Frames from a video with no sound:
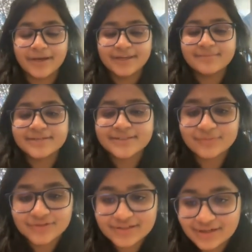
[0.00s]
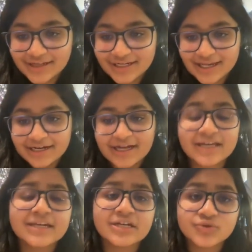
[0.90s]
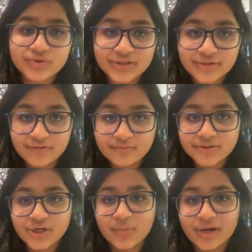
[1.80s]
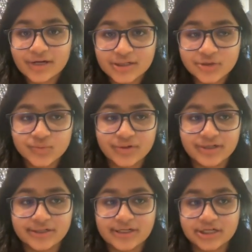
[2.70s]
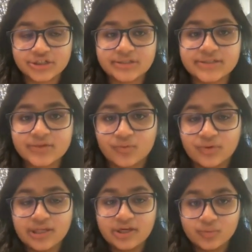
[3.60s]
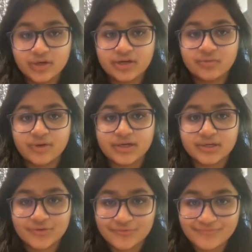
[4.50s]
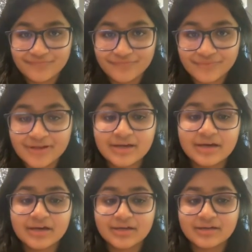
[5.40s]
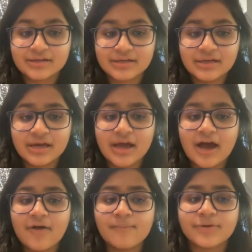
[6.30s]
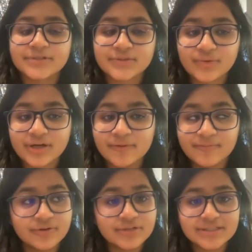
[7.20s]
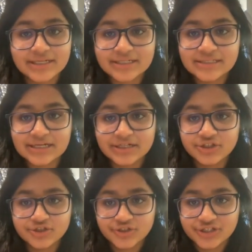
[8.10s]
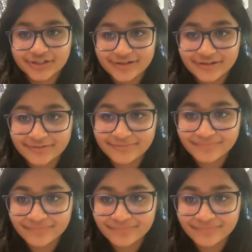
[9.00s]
My name is Muskan and I graduated from Sri Venkateshwar International School in 2022. Currently, I'm pursuing computer science at Georgia Tech.